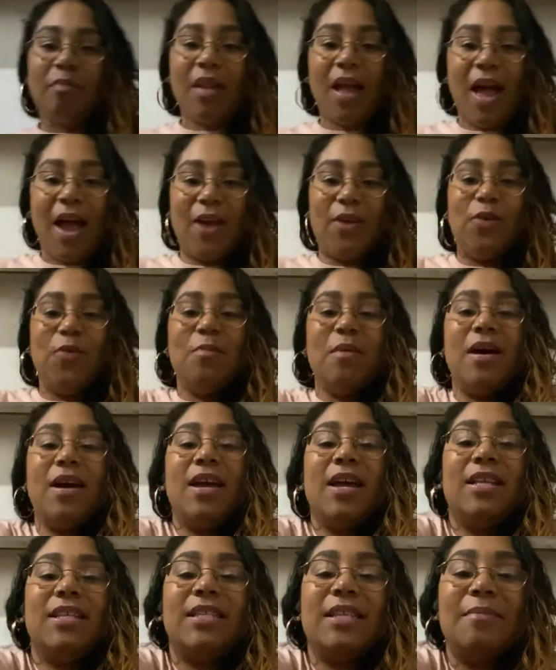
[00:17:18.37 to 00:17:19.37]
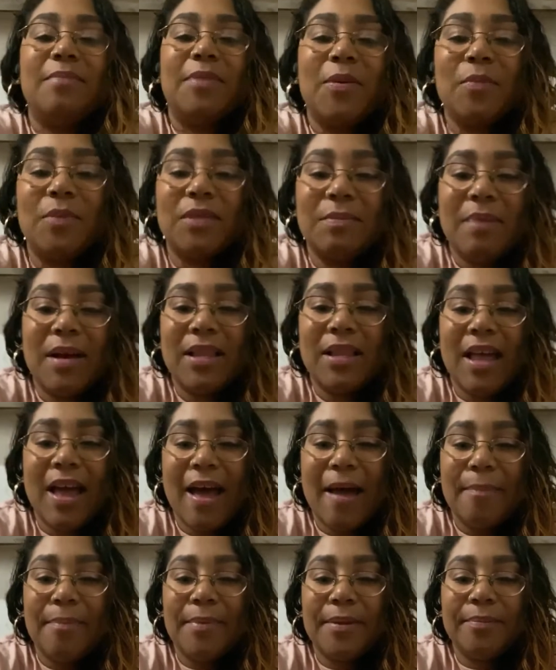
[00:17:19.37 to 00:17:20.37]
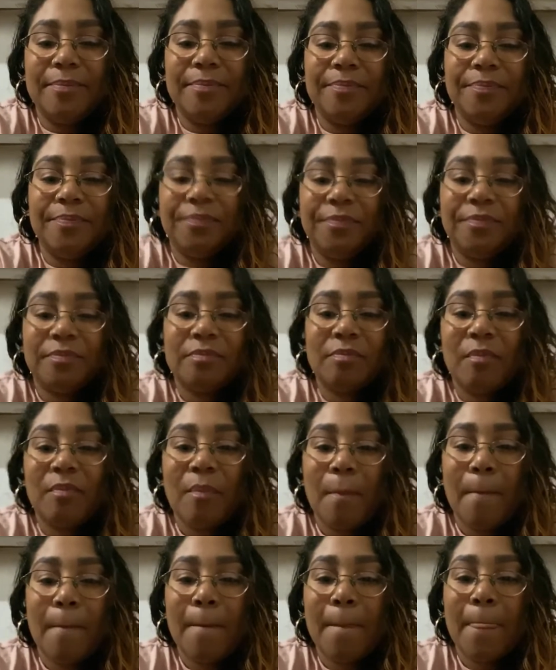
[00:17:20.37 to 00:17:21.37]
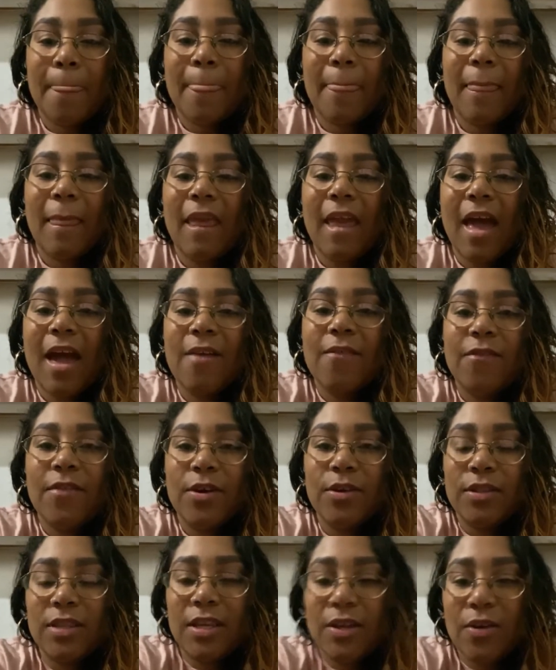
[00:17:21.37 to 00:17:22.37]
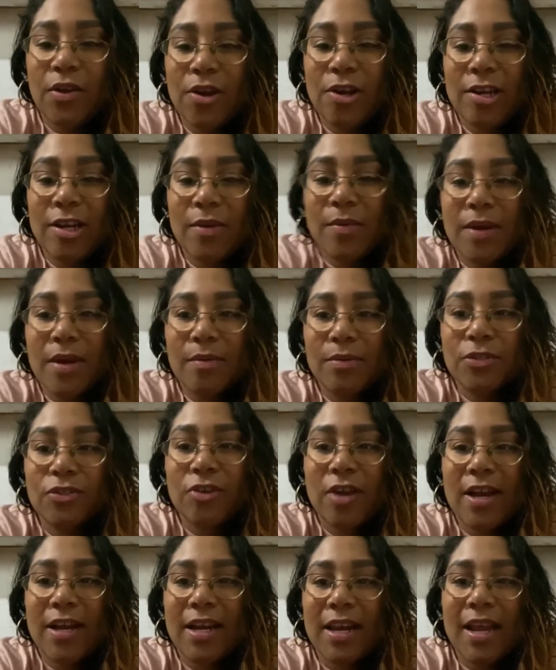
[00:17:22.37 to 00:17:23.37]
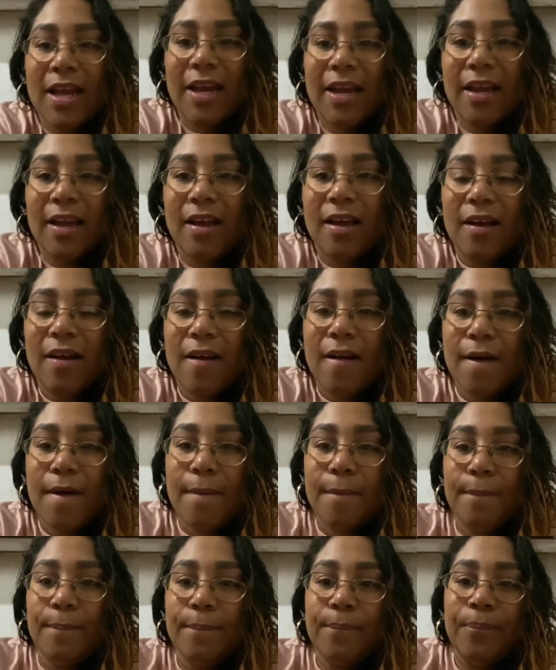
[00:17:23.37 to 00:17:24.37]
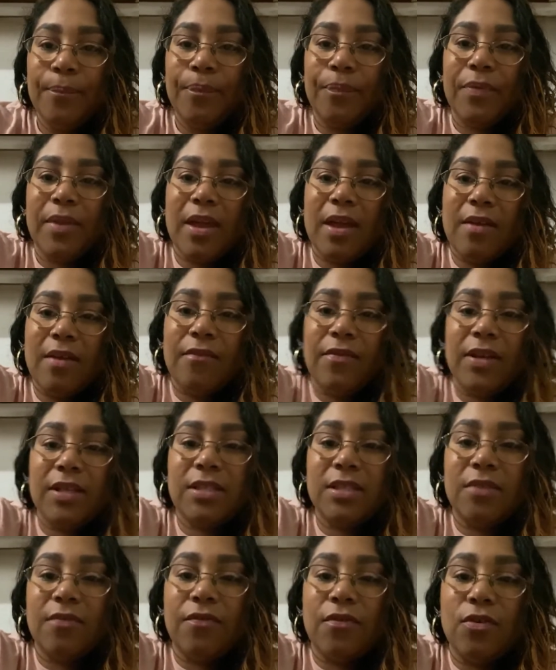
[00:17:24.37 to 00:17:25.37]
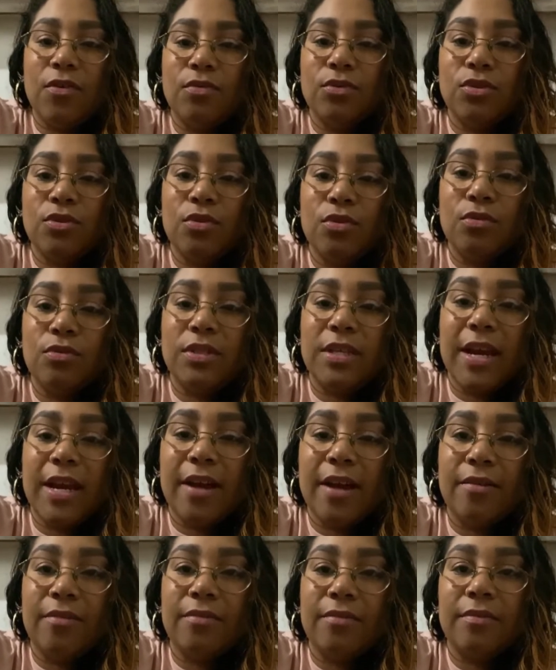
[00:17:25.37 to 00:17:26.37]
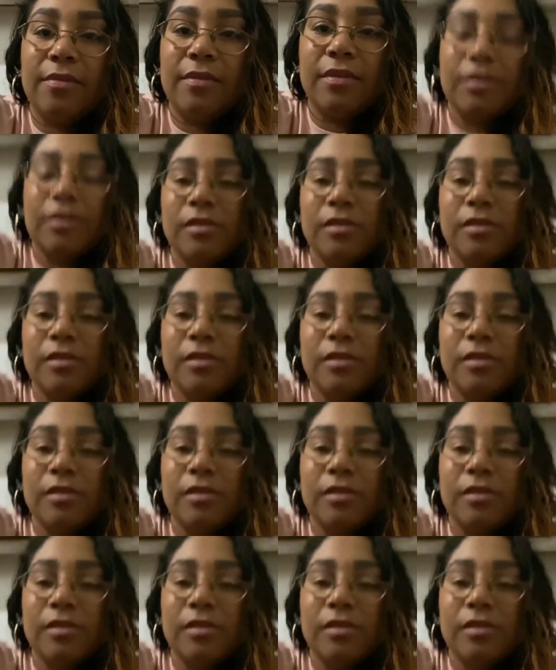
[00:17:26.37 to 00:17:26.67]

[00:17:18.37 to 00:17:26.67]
I knew something was about to happen. I felt it earlier when I was trying to, like, fix the phone to go down.